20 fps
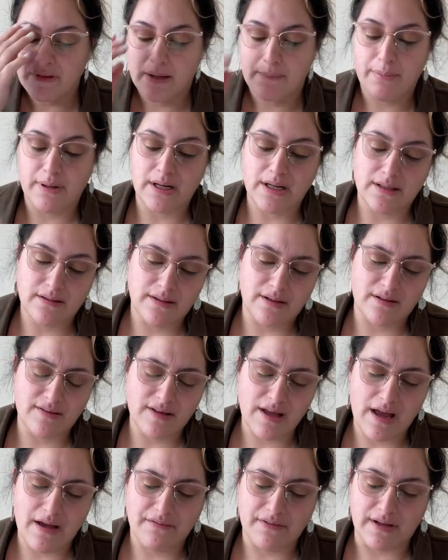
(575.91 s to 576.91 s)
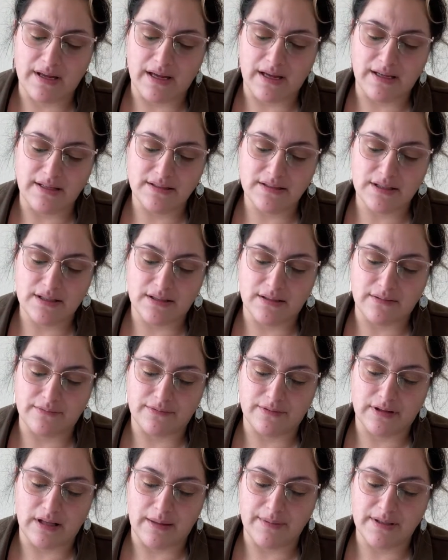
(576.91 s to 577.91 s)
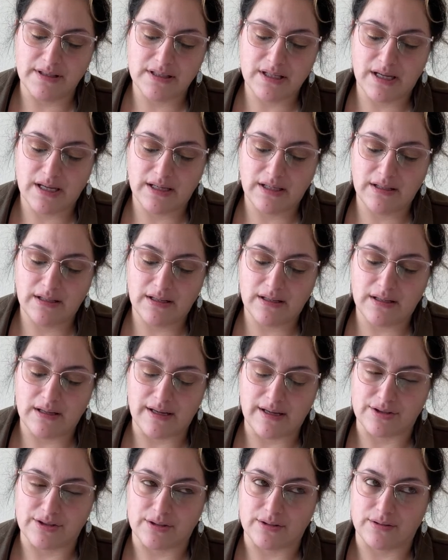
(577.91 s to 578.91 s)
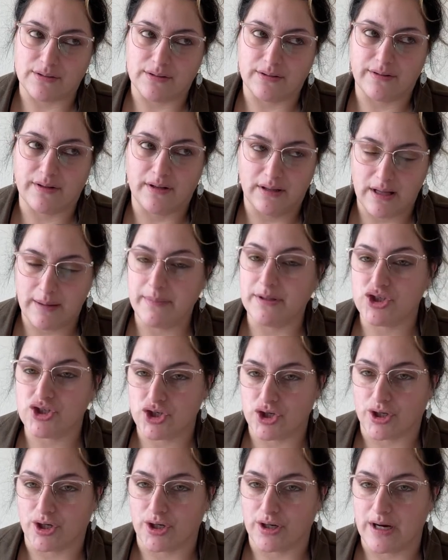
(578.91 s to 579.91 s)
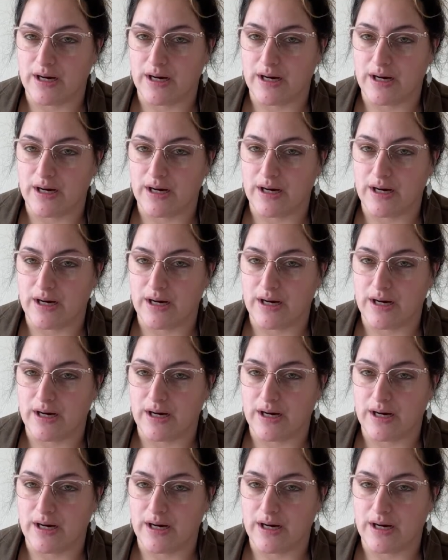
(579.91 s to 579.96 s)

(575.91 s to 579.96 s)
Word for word: but it does have a hint of clementine and the lemon sugar.